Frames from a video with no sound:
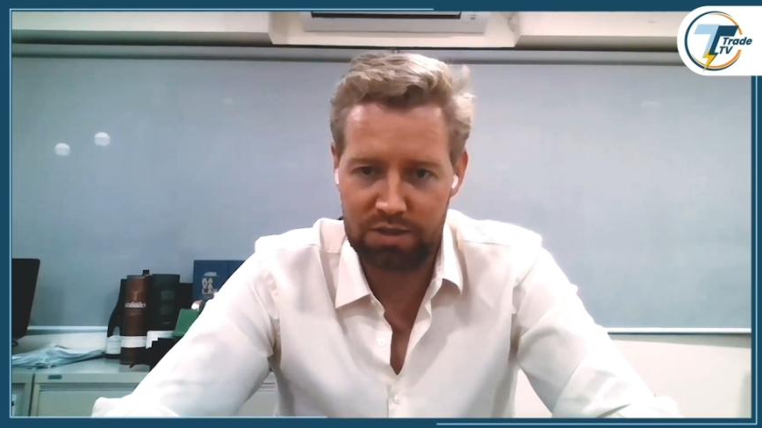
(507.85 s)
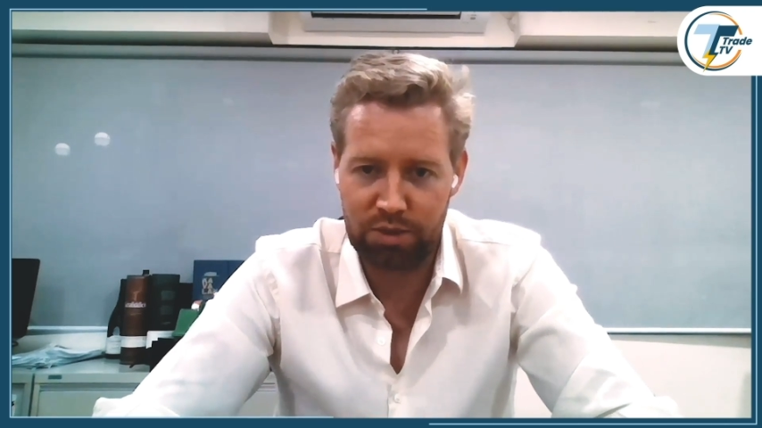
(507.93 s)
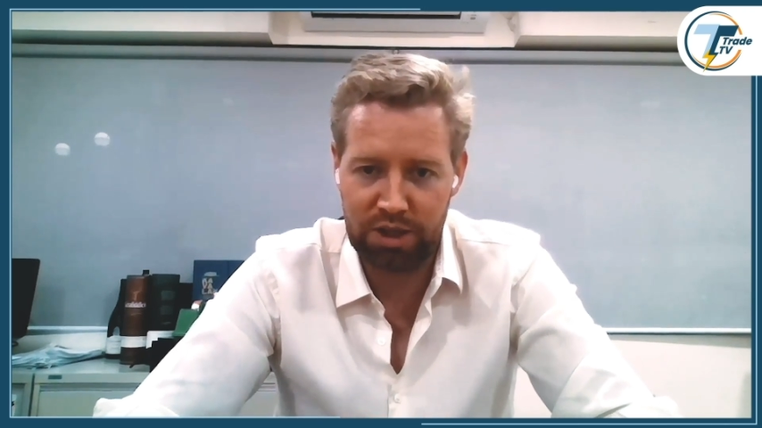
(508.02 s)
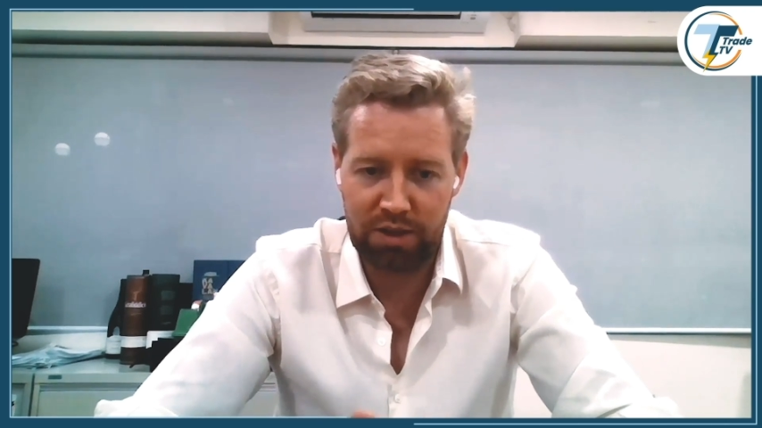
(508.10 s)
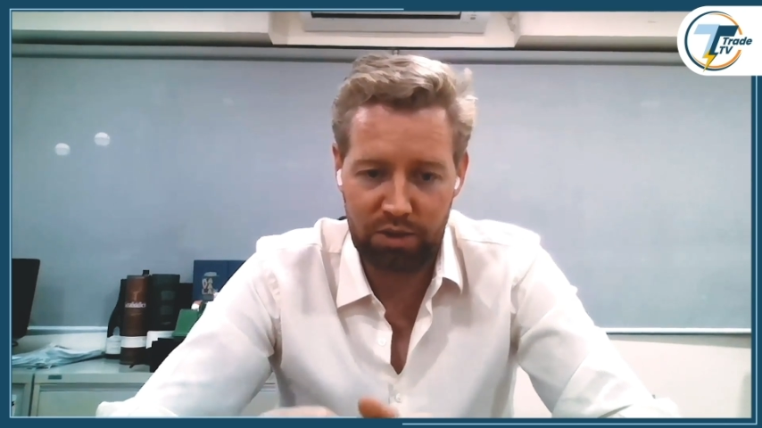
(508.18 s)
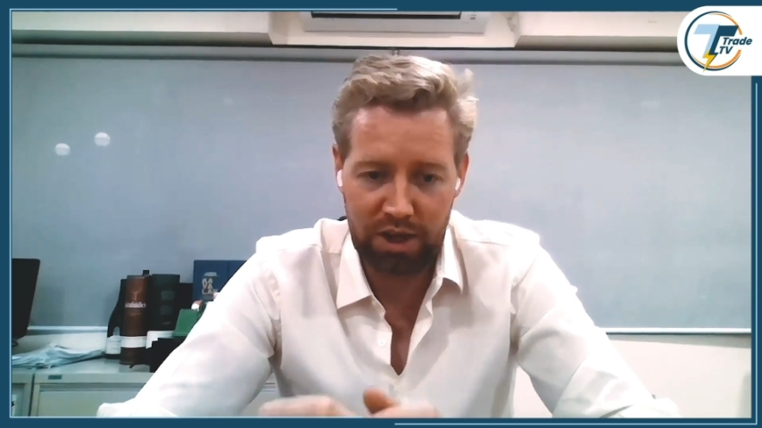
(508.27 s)
We
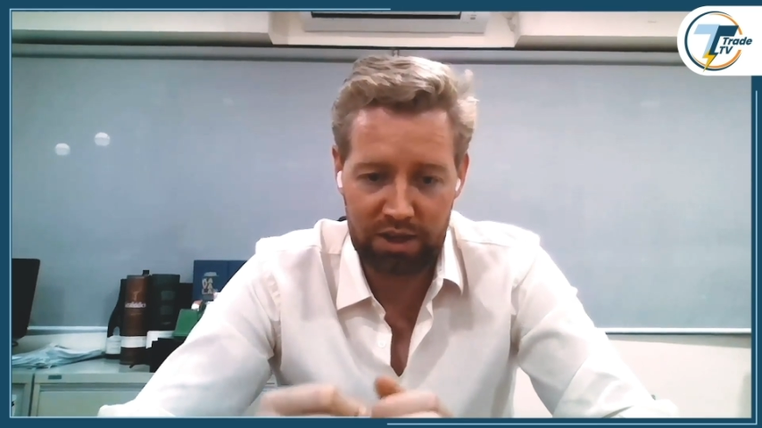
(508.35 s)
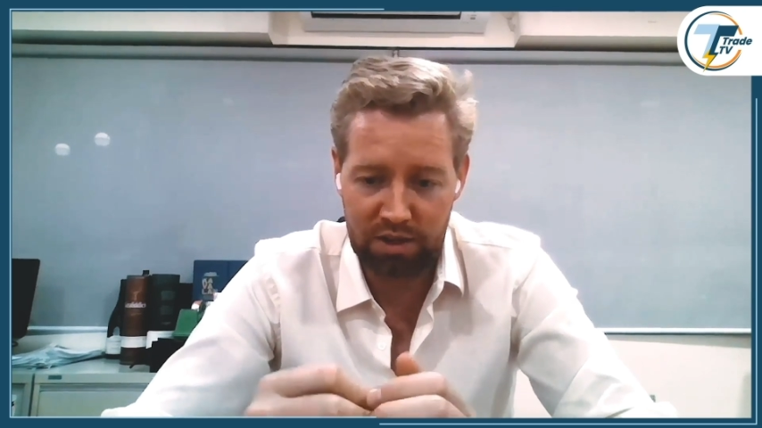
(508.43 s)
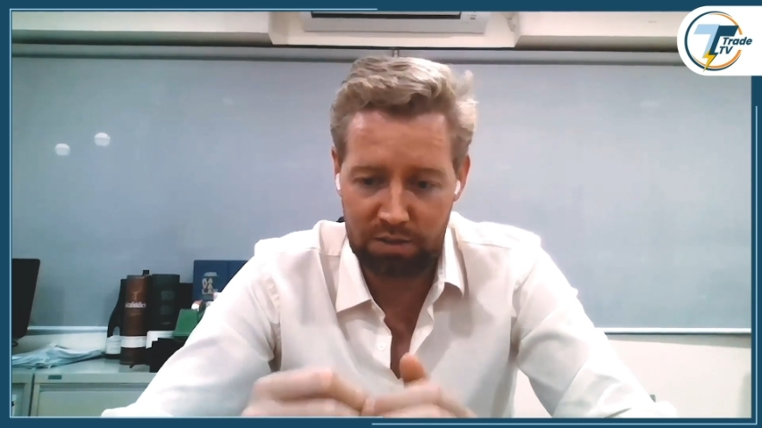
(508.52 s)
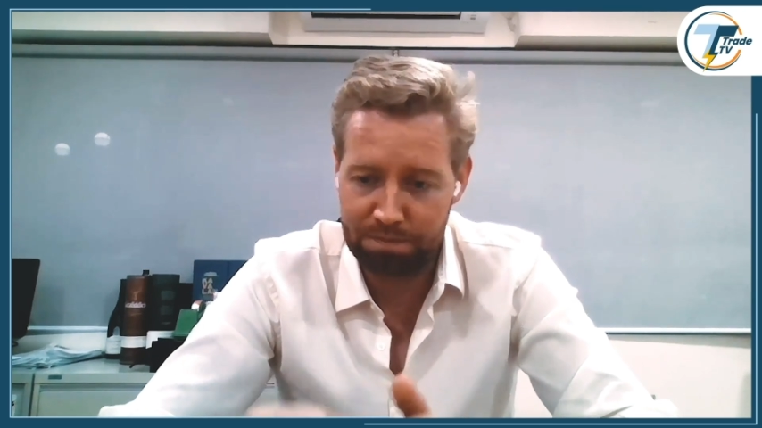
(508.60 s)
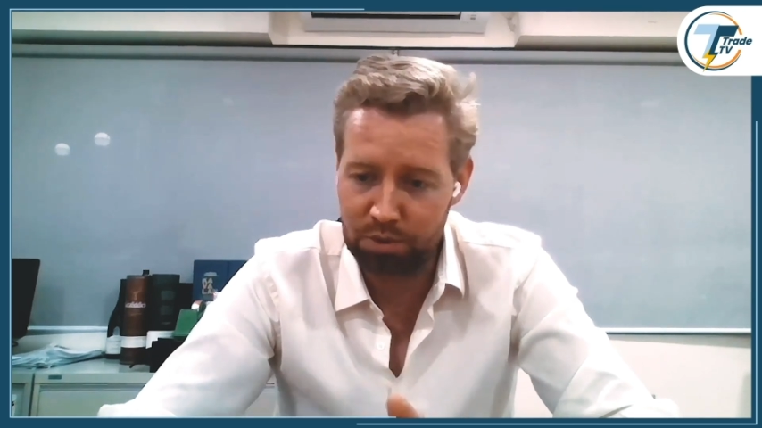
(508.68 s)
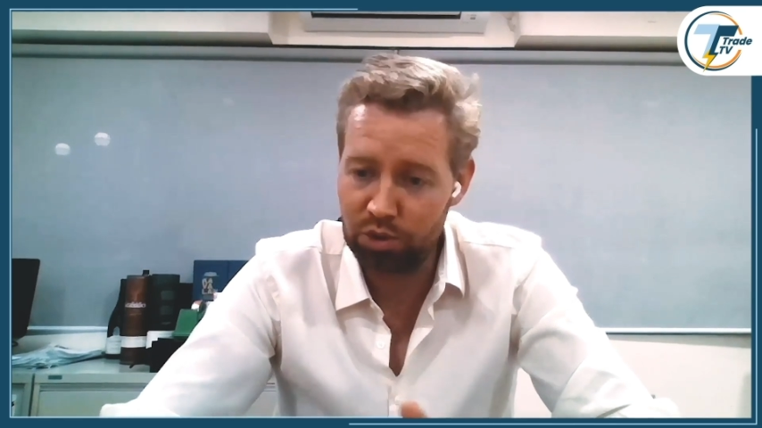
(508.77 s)
need to get an
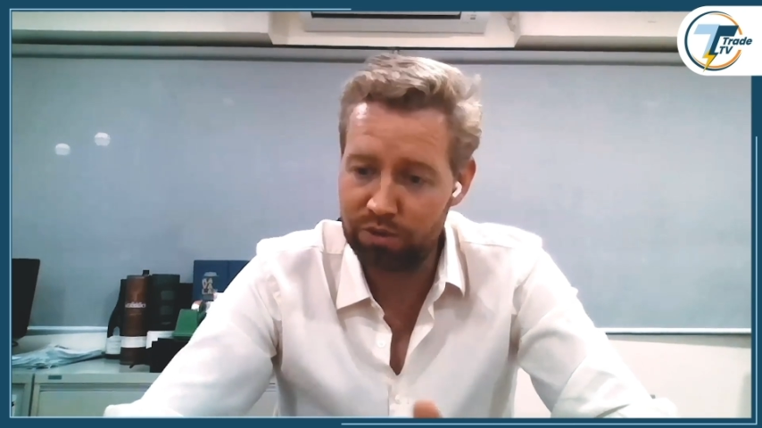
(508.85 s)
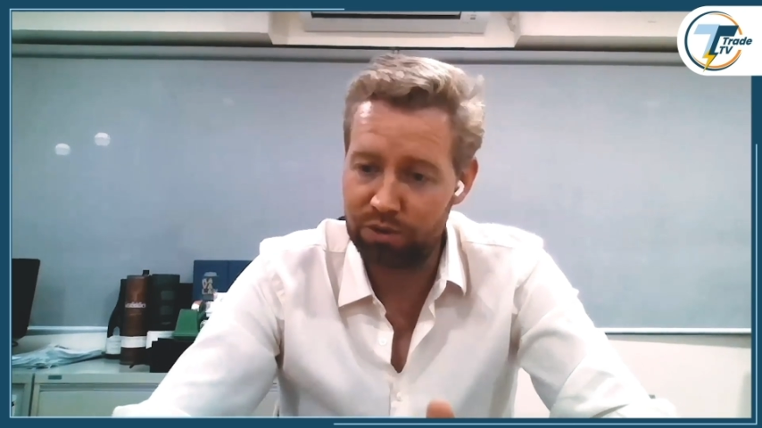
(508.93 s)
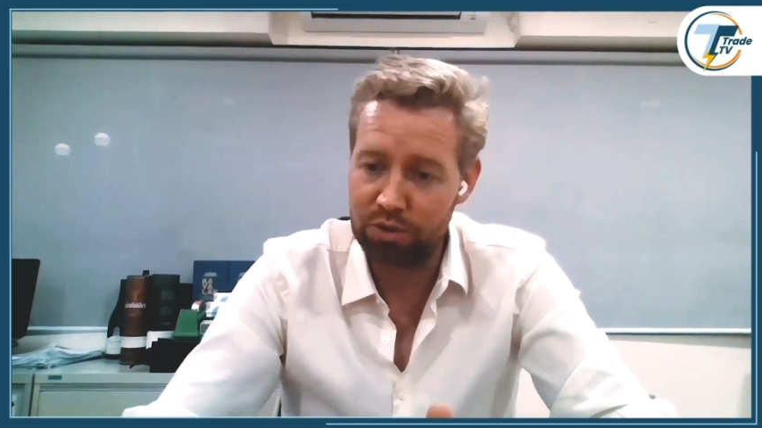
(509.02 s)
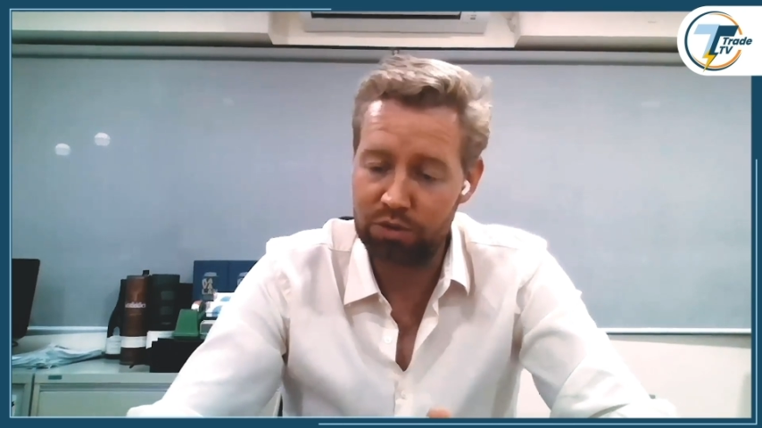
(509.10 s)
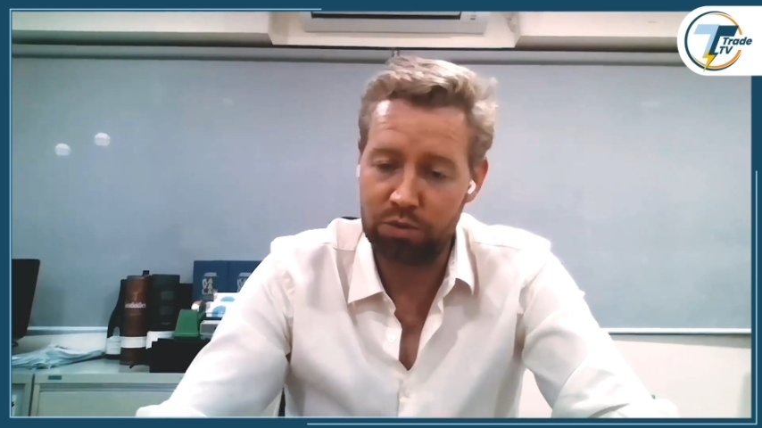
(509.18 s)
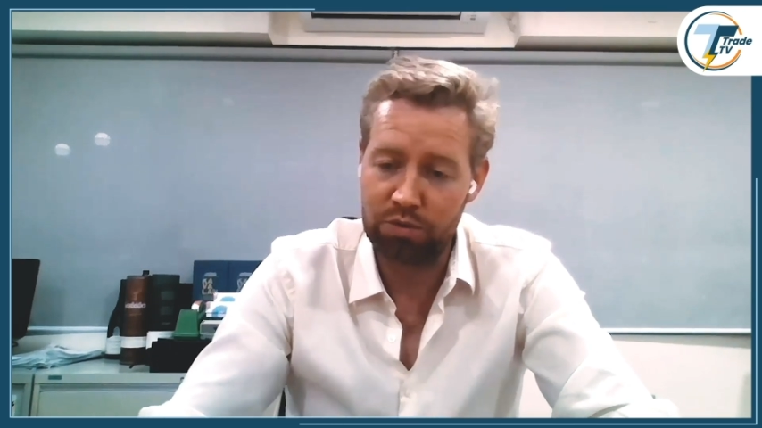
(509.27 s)
approval
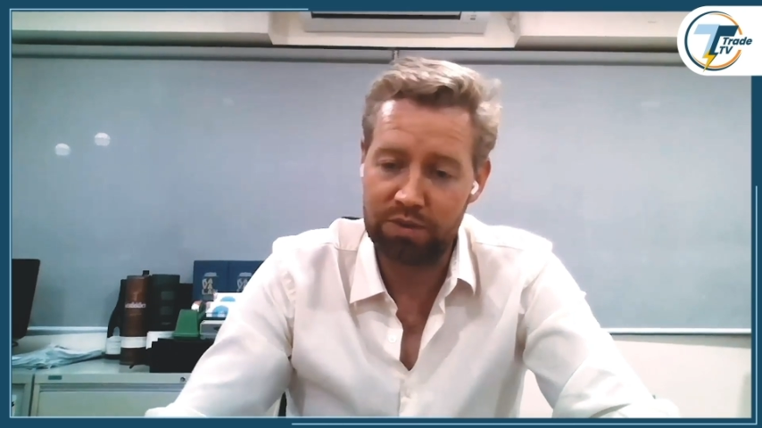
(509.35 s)
to